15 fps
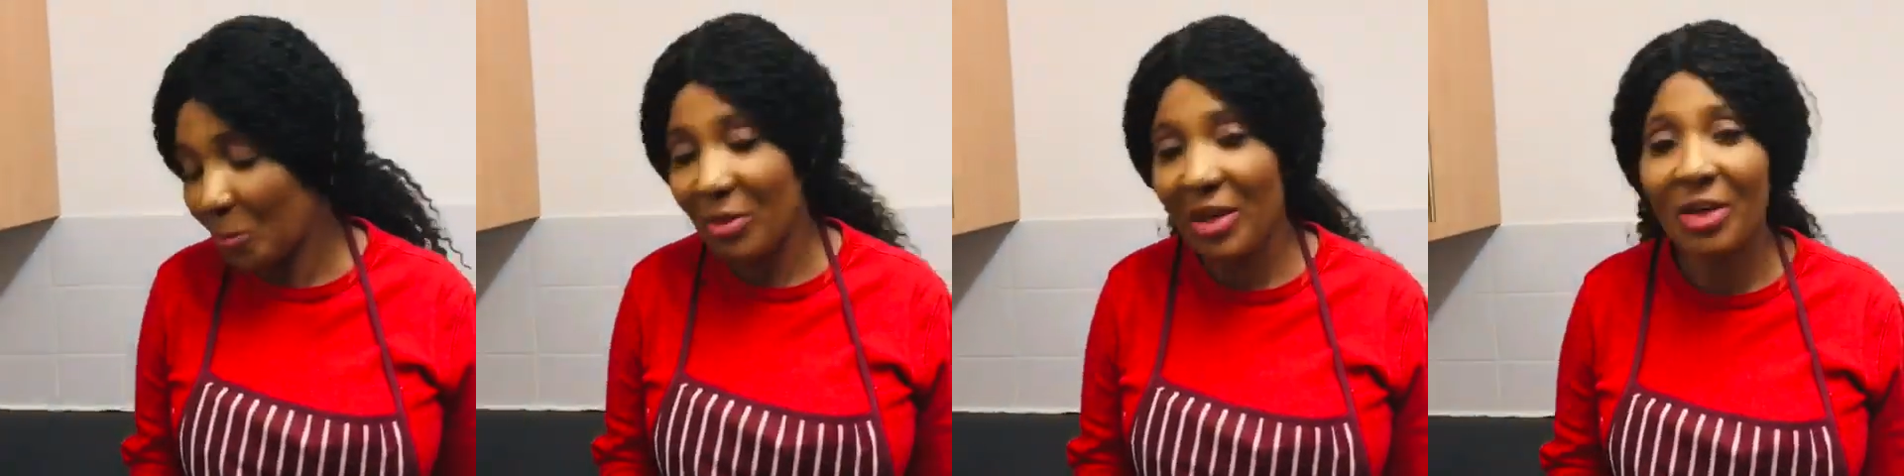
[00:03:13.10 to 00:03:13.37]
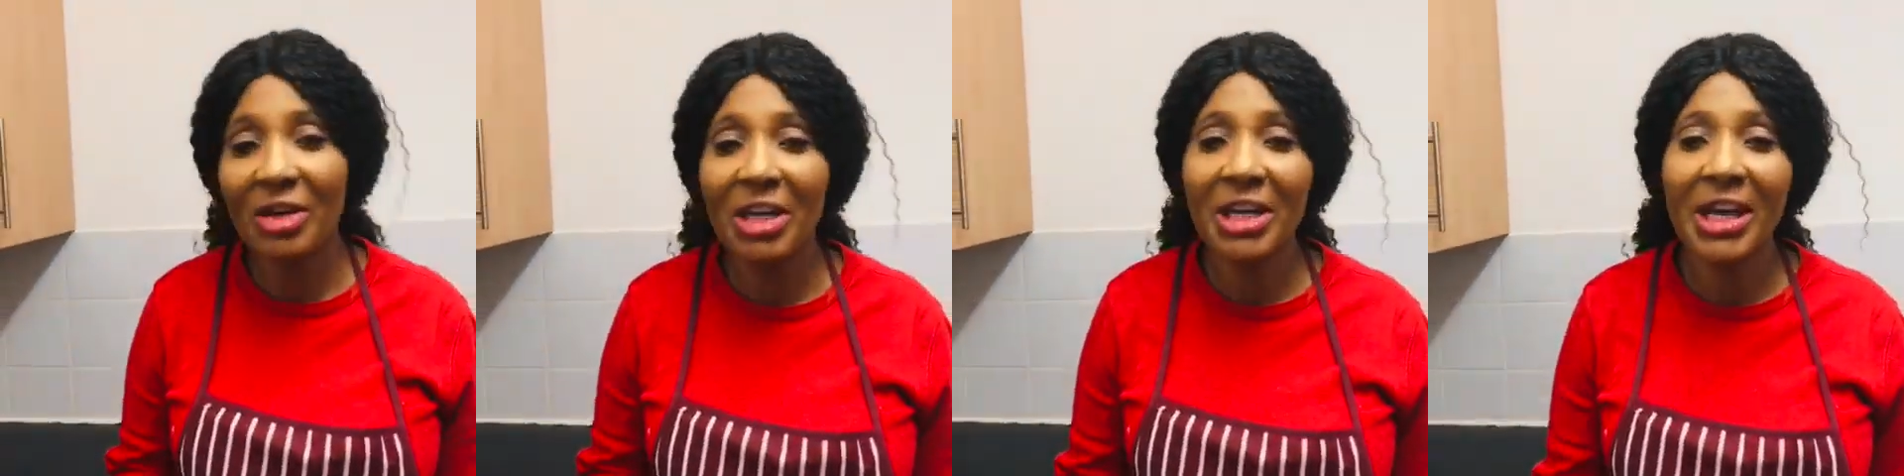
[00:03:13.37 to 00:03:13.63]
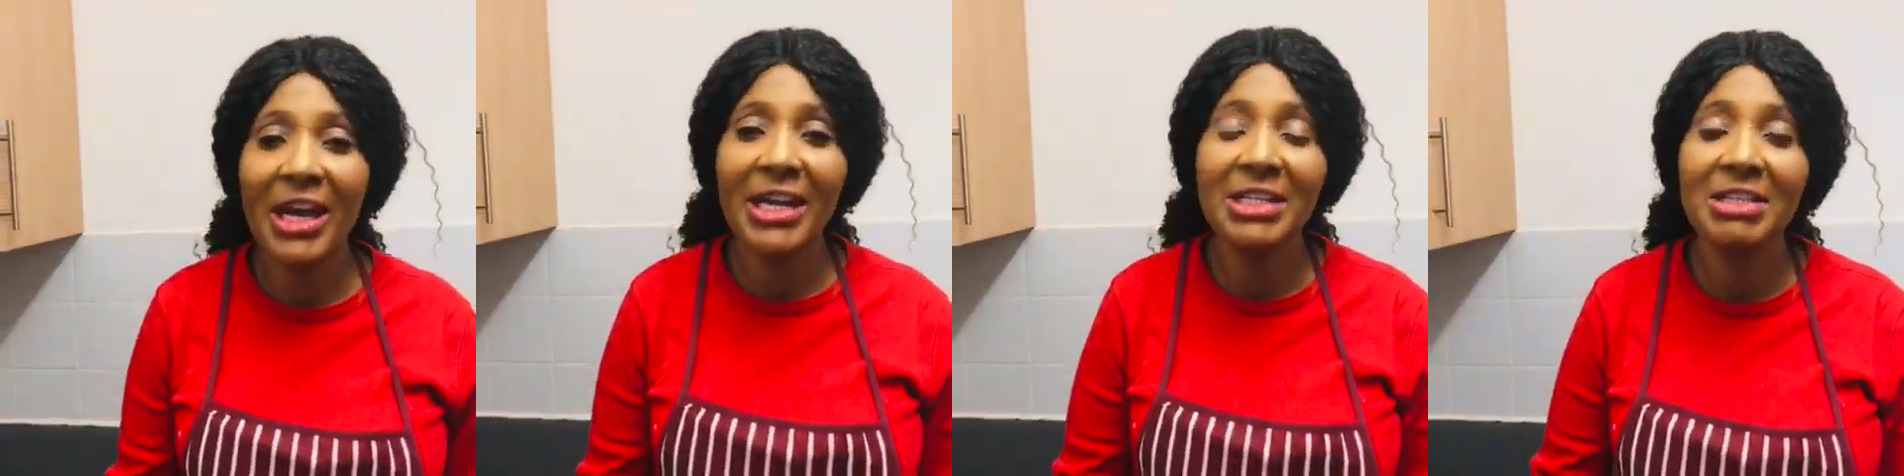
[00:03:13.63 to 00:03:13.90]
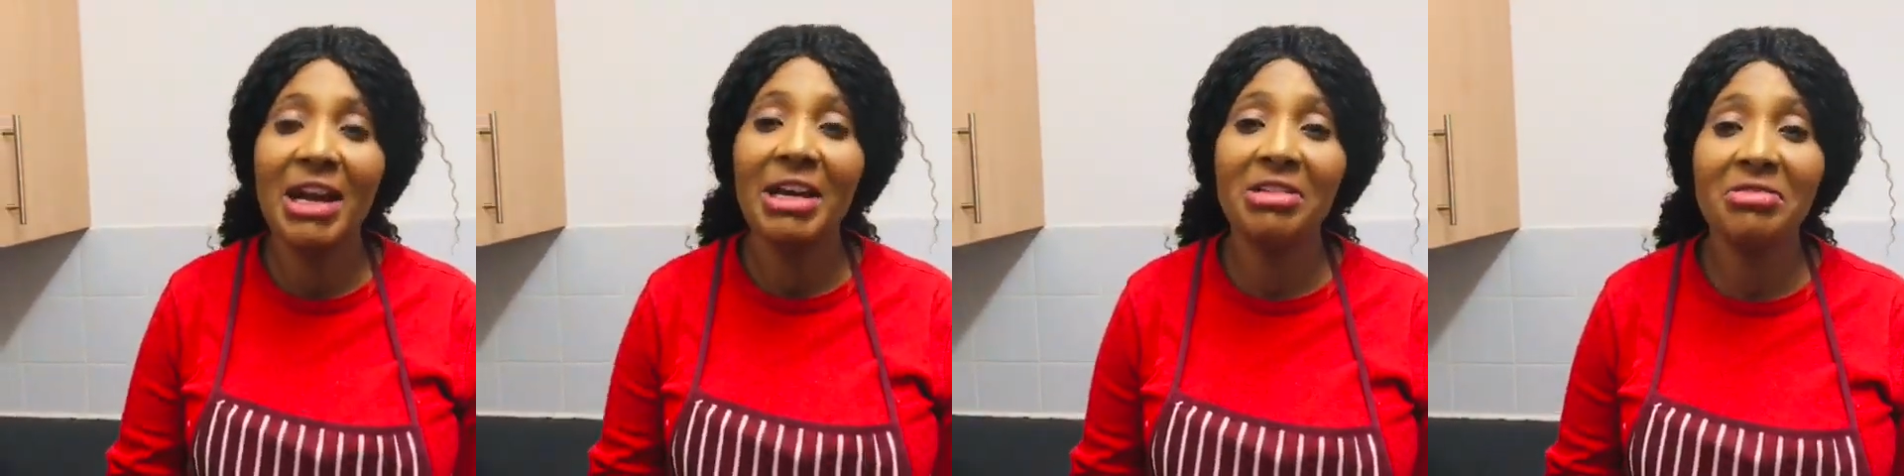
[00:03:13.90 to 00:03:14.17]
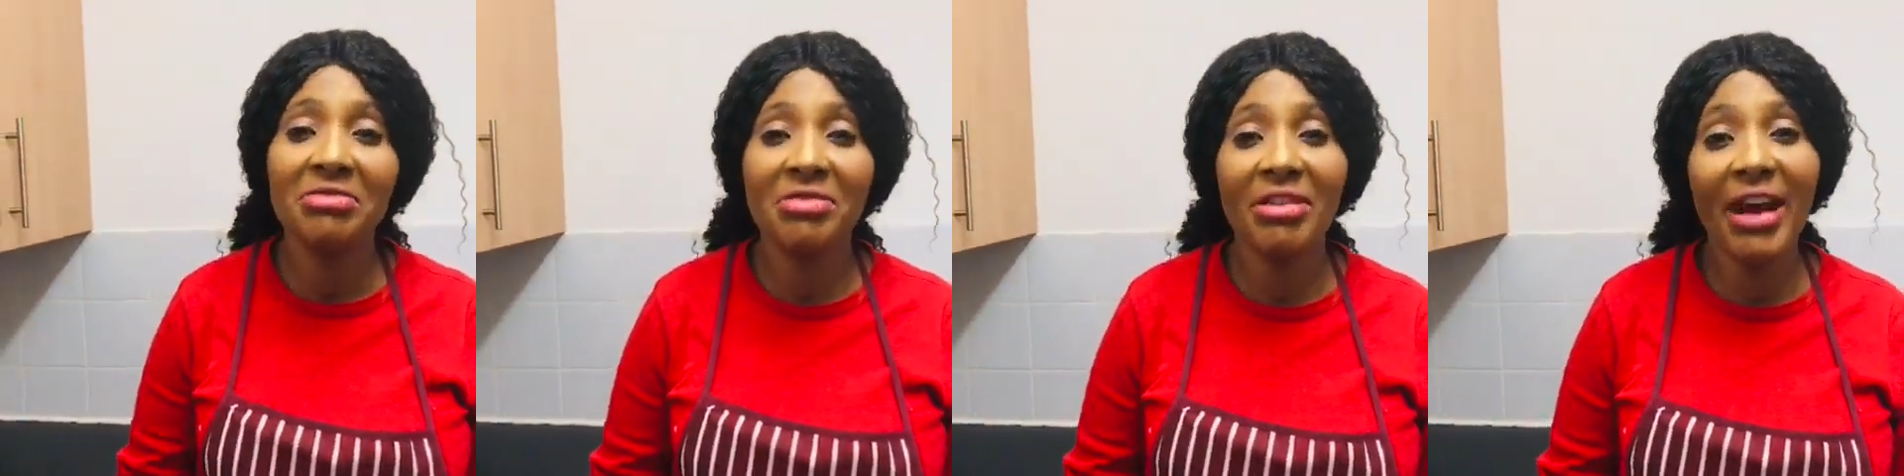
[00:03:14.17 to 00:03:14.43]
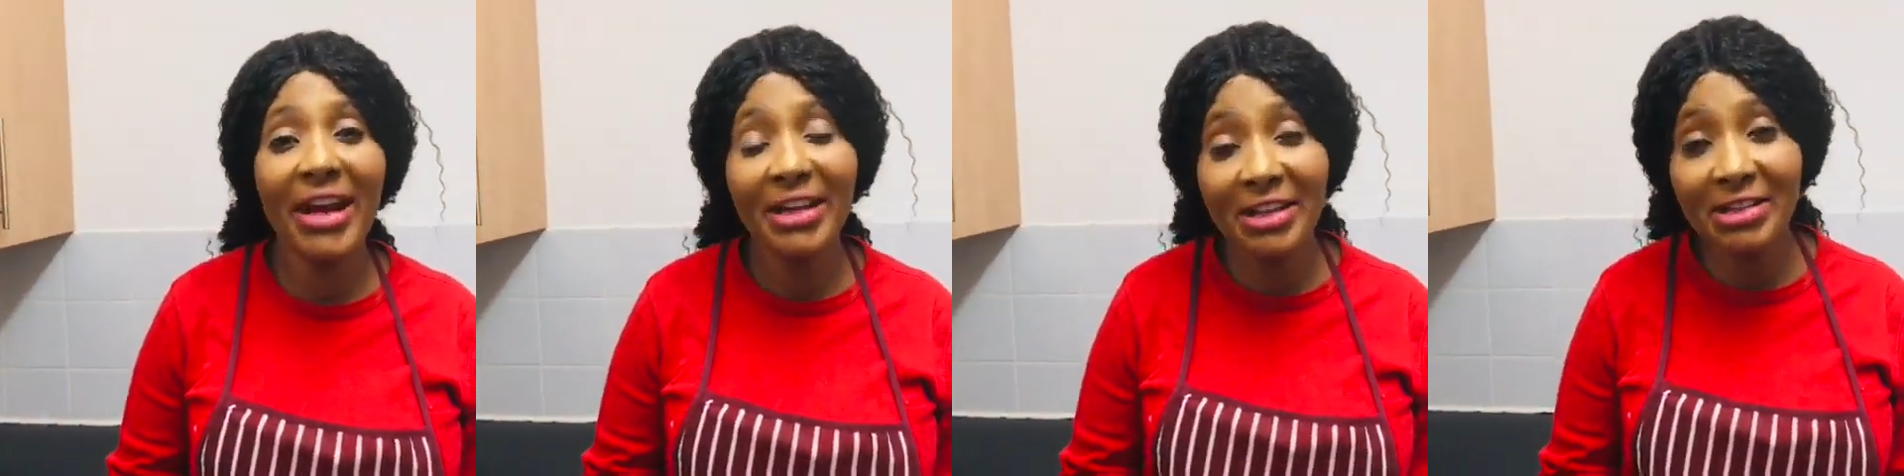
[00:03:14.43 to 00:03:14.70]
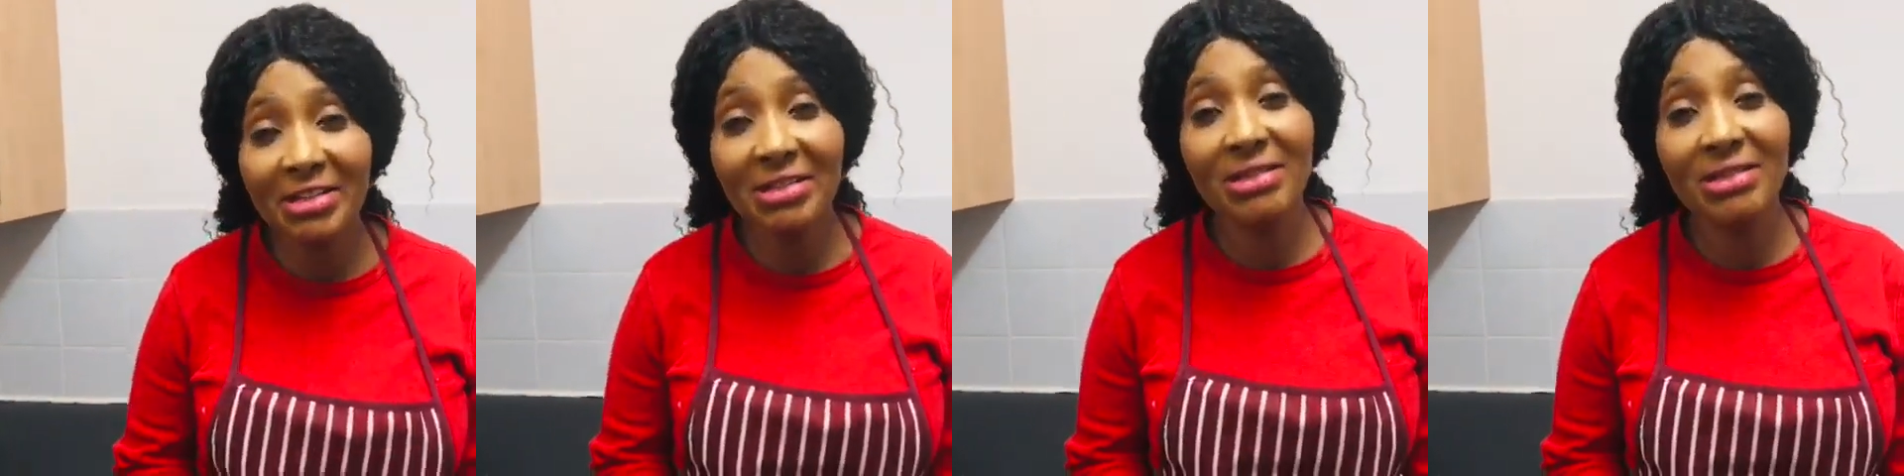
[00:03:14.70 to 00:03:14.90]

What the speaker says: Okay guys, I try it.